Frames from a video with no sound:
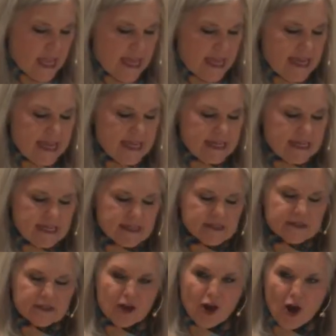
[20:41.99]
It
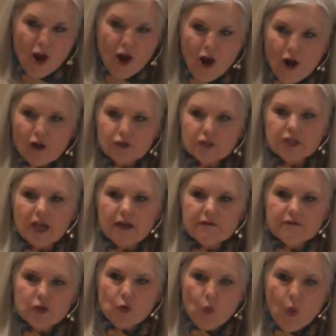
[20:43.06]
is the heart
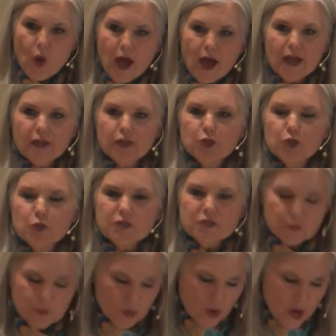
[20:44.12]
of the one who
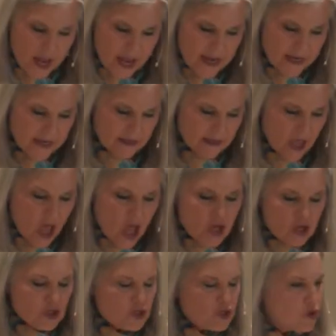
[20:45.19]
is praying.
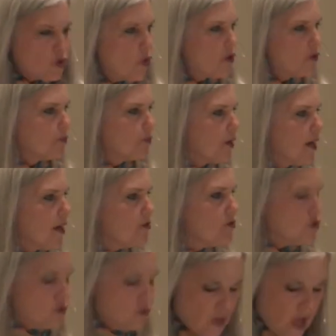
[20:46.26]
Short
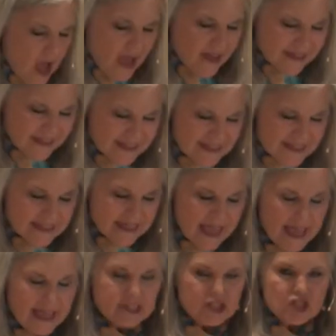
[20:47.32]
prayers do not
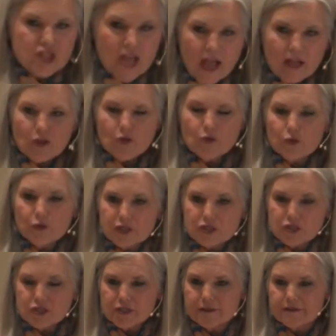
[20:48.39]
indicate shallow
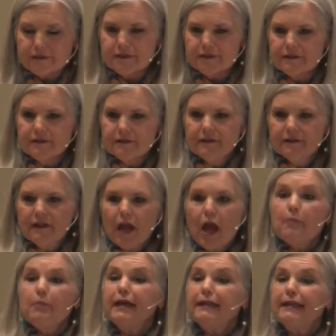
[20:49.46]
Christians.
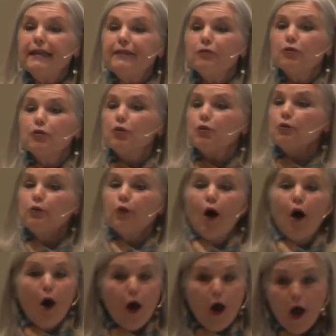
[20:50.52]
But neither do
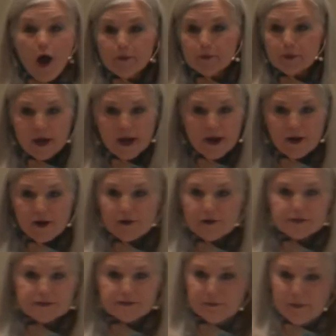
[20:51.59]
long prayers